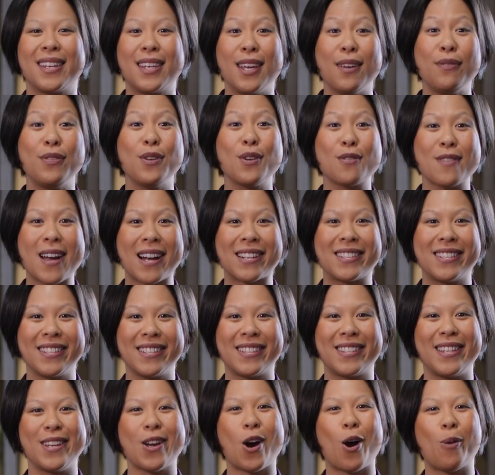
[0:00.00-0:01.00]
Give your
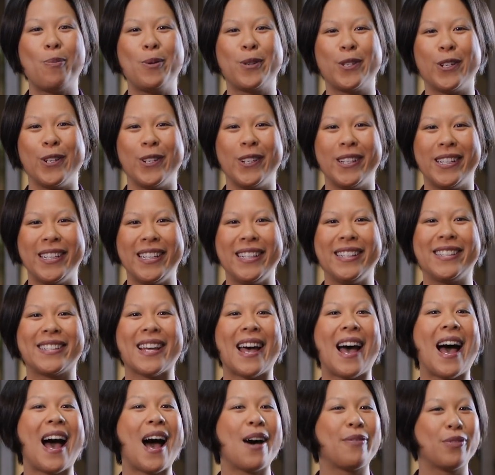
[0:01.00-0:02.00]
actors the opportunity to
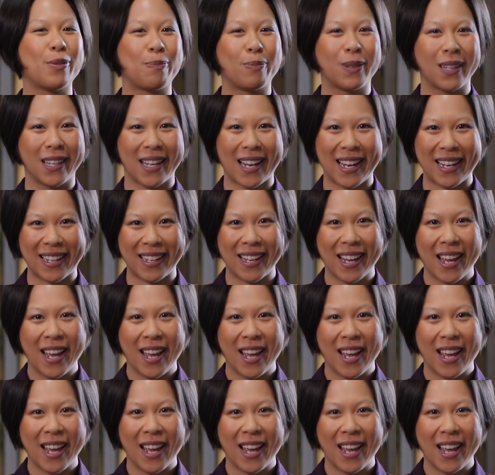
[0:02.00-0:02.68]
have a play.